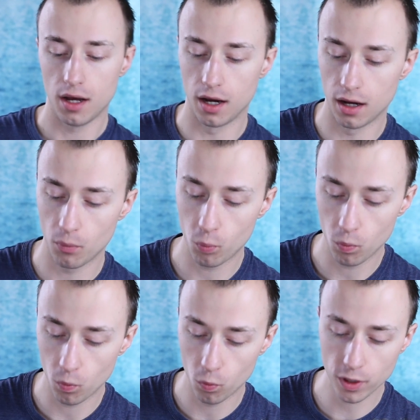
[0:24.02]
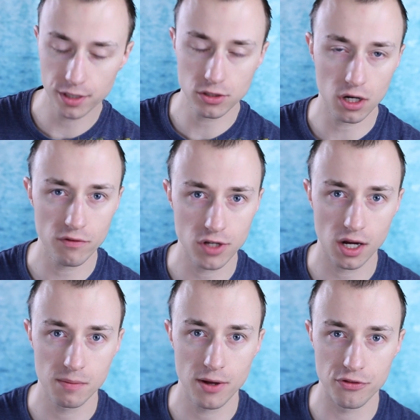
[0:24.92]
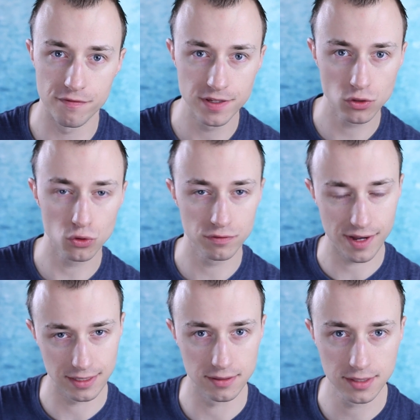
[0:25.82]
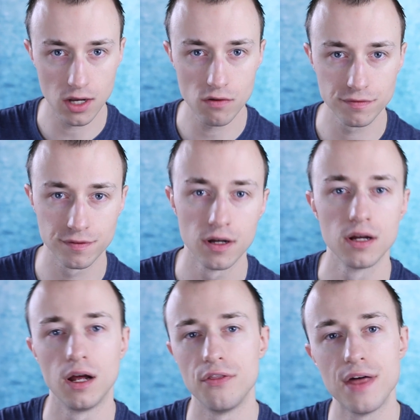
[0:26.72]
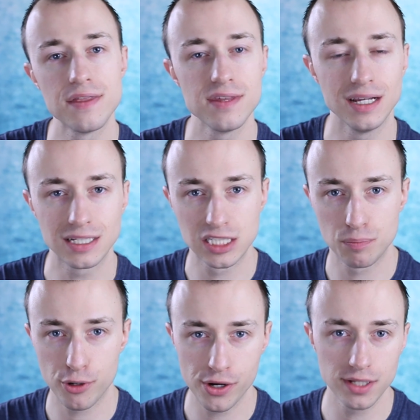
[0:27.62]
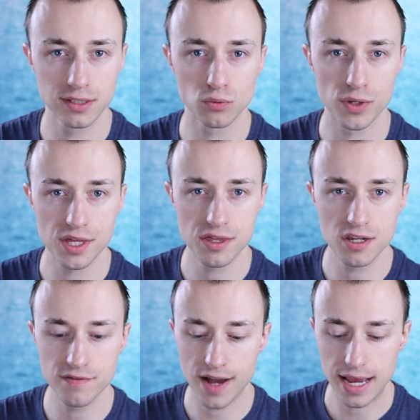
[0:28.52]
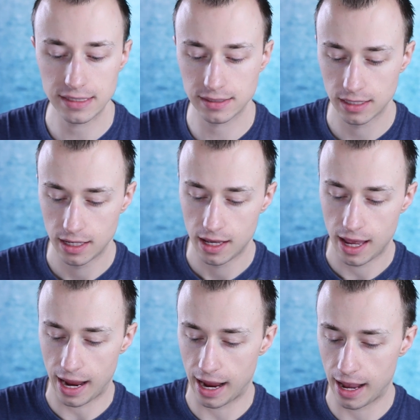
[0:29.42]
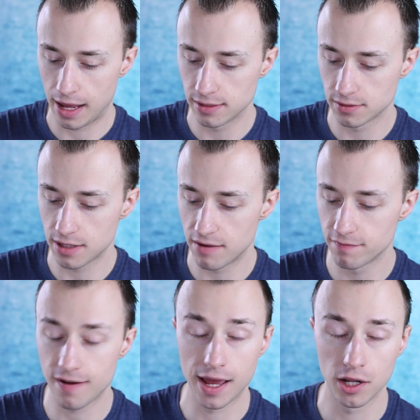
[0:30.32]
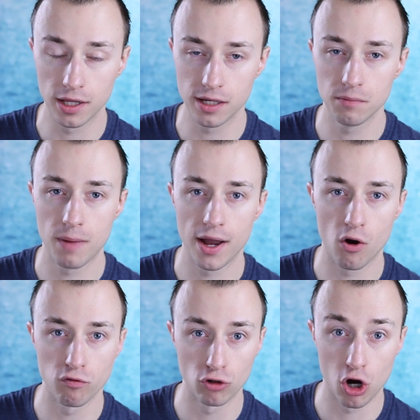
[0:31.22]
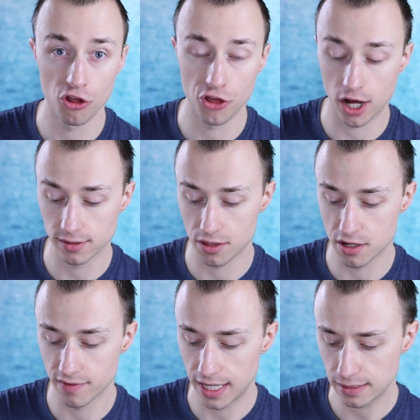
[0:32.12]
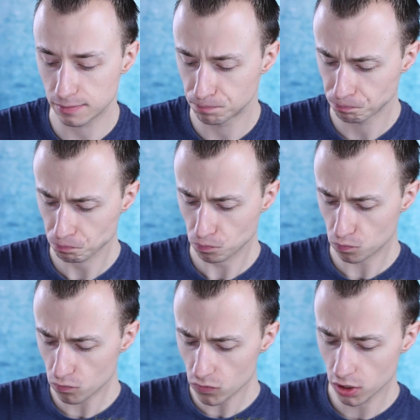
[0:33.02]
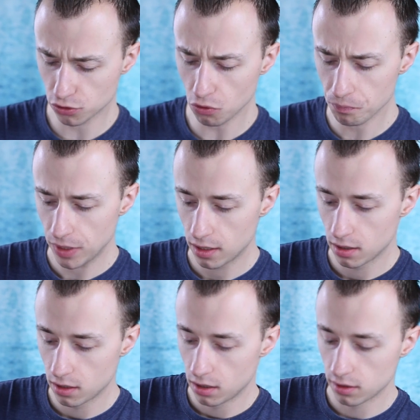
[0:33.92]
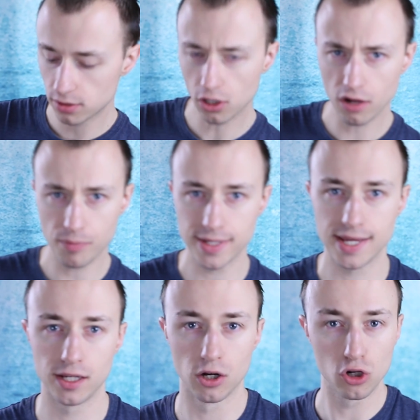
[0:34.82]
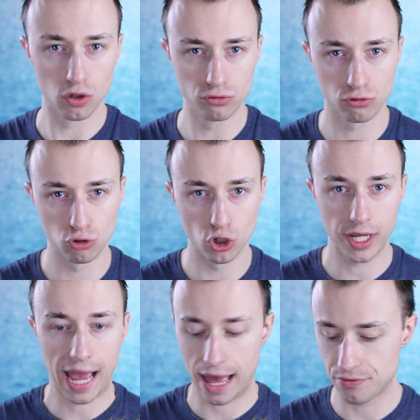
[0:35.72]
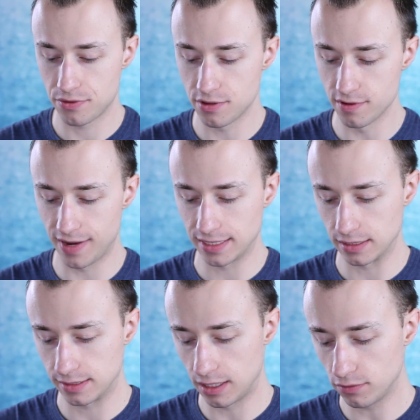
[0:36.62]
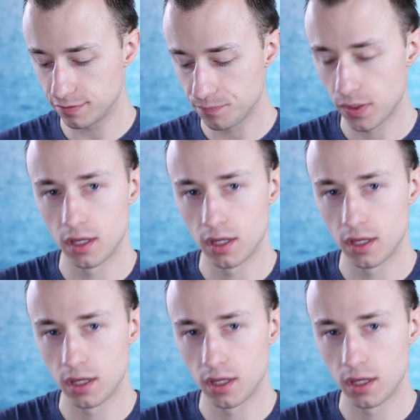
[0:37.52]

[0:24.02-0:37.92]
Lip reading: We're going to start off talking about the physical device itself, then the experiences within the device, and then finally my overall thoughts on the device. So let's start off by taking a closer look at the device itself.